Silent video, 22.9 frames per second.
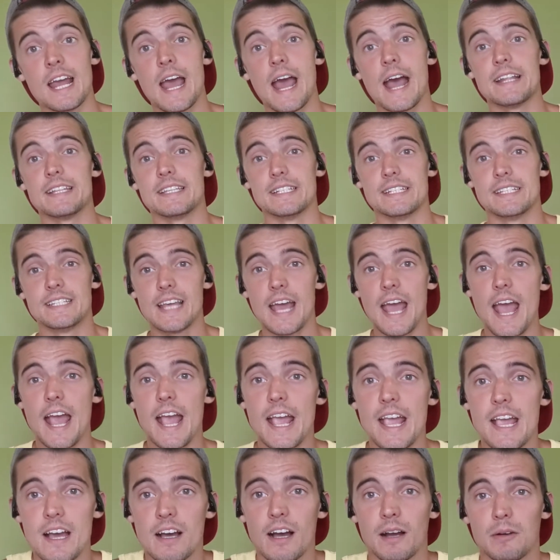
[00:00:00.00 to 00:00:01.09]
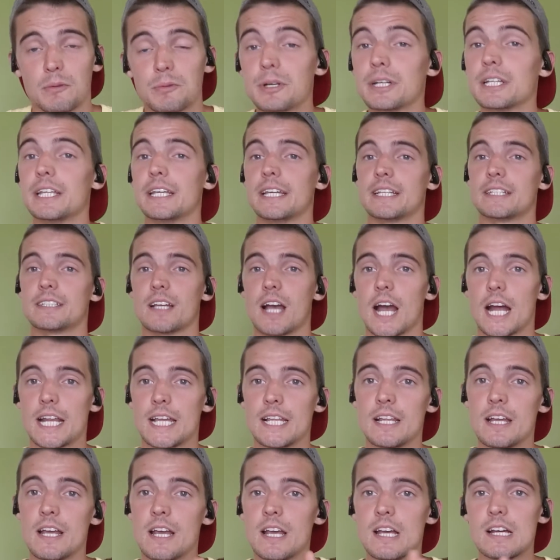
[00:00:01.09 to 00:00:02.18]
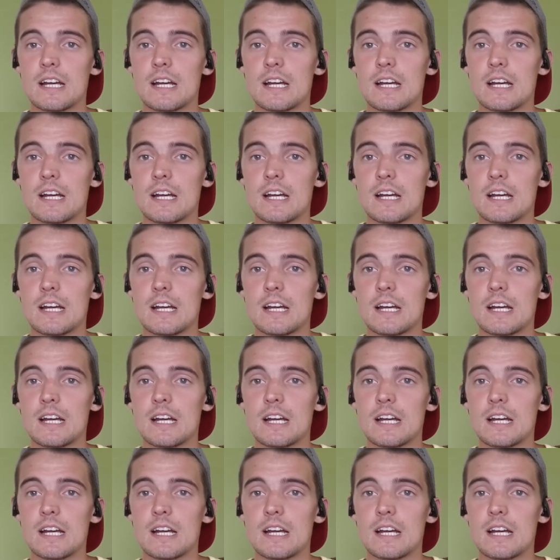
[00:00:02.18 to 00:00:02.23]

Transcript: And today I'm really excited